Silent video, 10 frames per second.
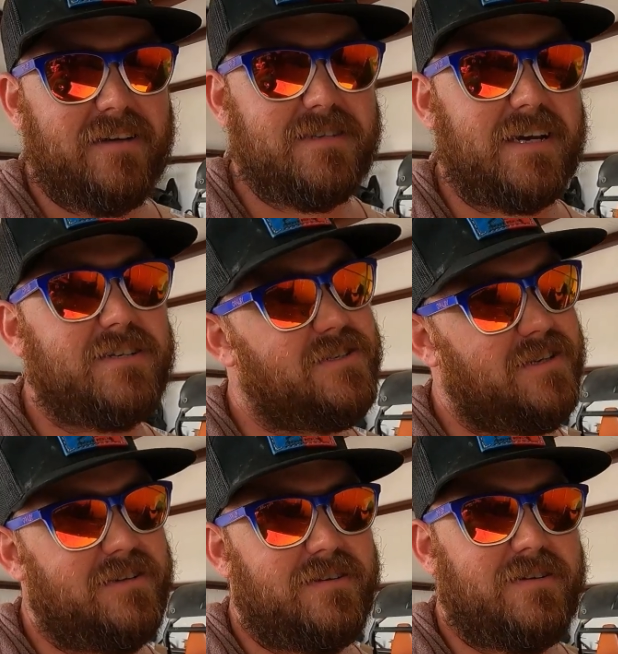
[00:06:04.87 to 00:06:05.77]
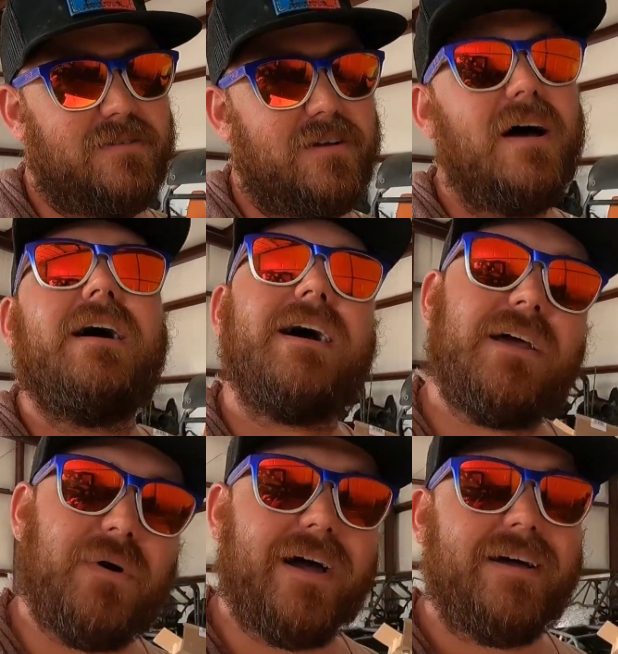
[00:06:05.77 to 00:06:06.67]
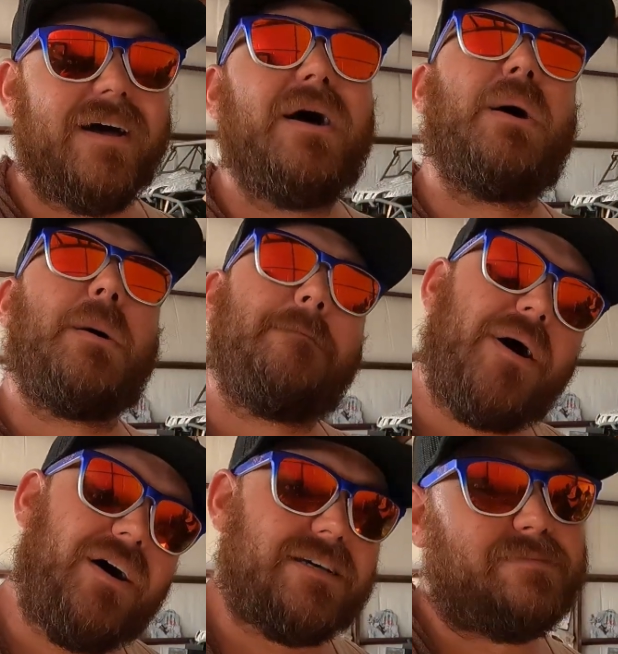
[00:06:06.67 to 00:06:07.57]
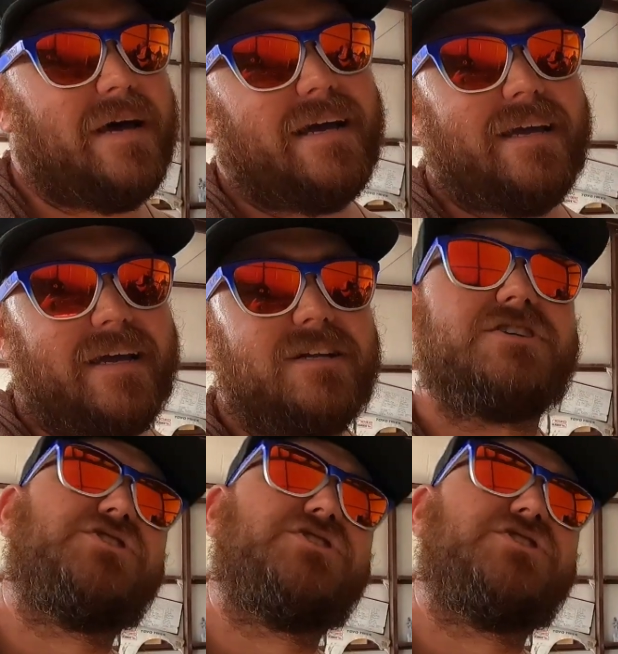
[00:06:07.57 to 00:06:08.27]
I was like, just so you know. Anyway, pause back in.